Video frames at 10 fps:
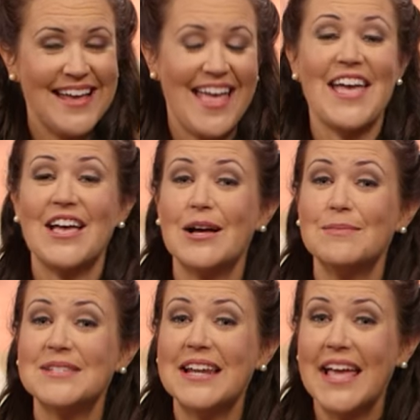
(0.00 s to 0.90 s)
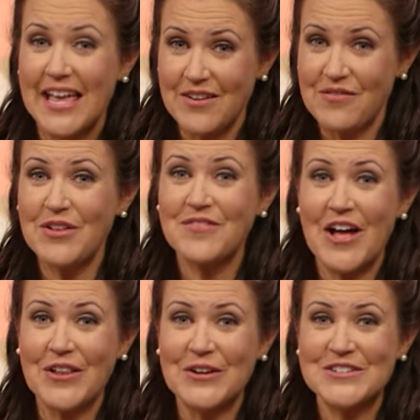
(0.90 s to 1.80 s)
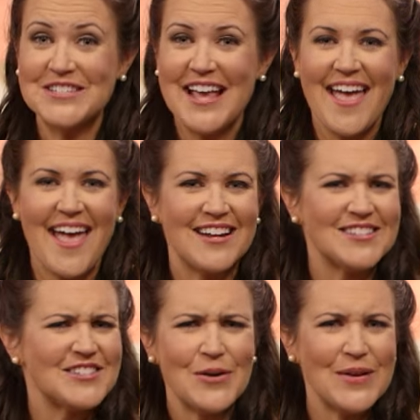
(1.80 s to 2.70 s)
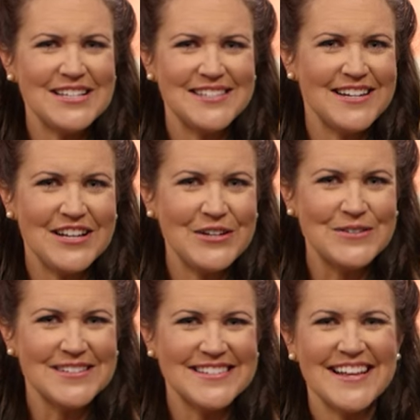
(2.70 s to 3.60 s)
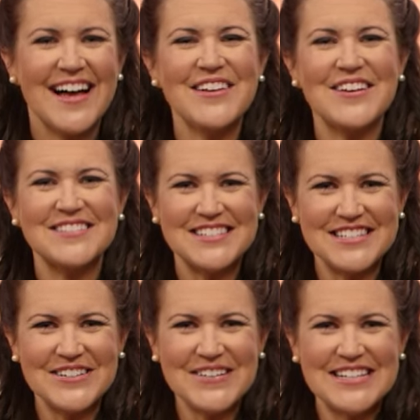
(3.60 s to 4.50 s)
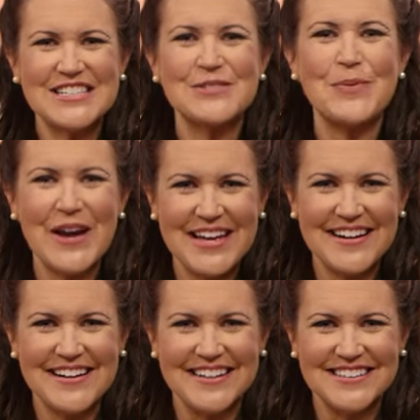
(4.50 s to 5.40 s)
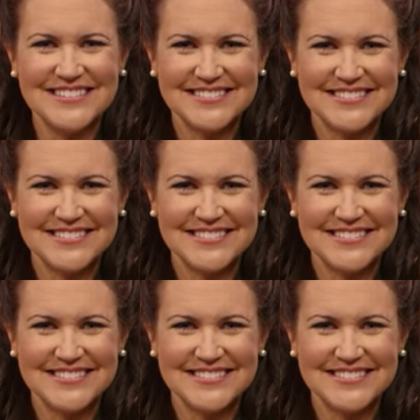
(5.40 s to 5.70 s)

It comes in a handful of colors, and it's so easy to use. All you have to do is spray it on.